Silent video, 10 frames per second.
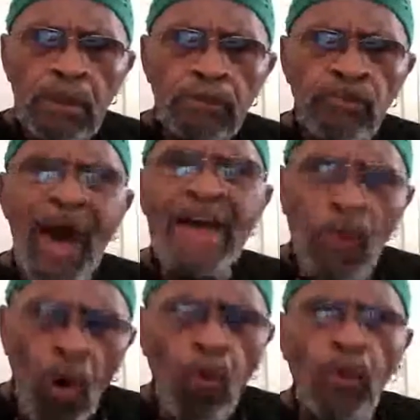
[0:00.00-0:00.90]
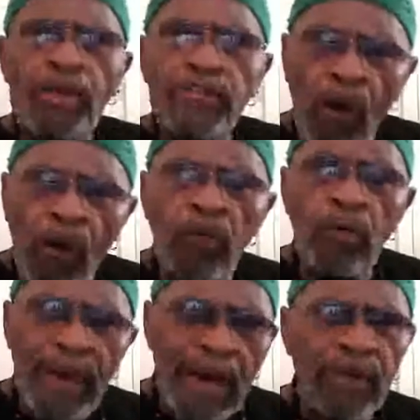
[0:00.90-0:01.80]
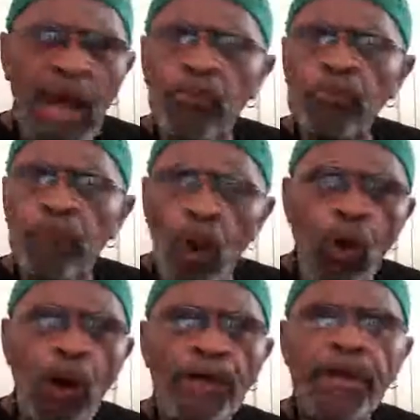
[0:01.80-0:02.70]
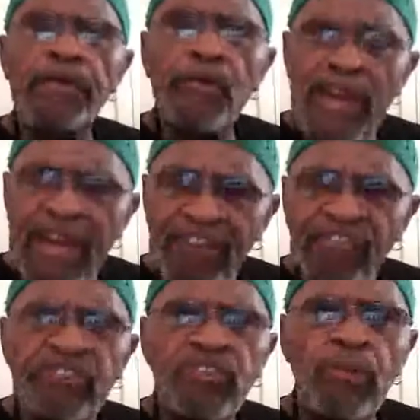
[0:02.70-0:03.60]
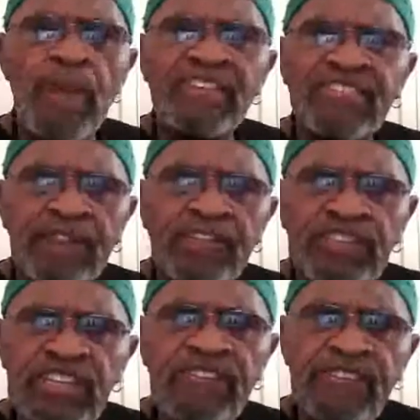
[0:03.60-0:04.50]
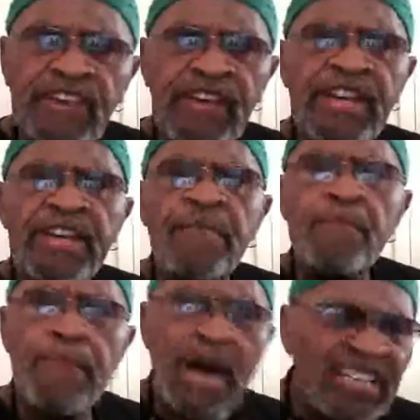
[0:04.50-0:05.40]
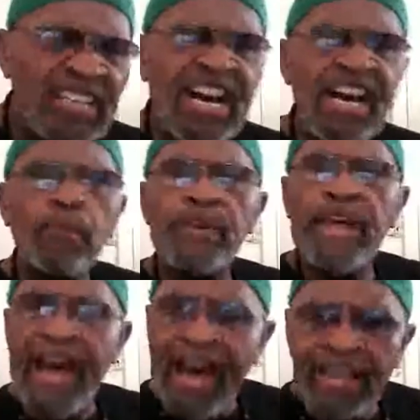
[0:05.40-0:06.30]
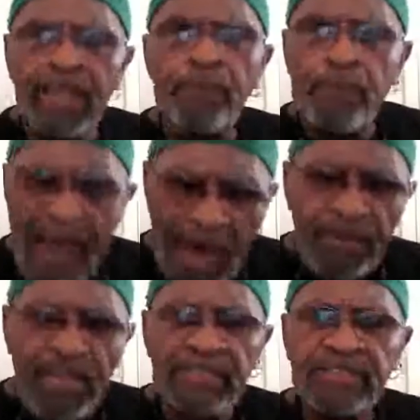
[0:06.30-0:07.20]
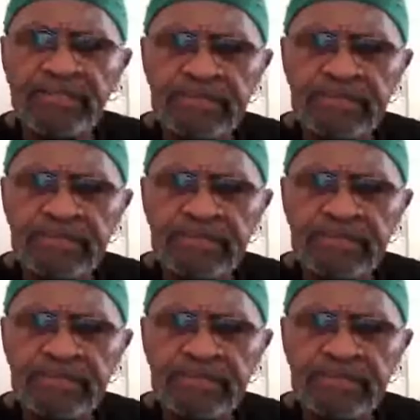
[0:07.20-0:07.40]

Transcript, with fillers: So I know what it's all about. I was born and raised until my 17th year in Montgomery, Alabama.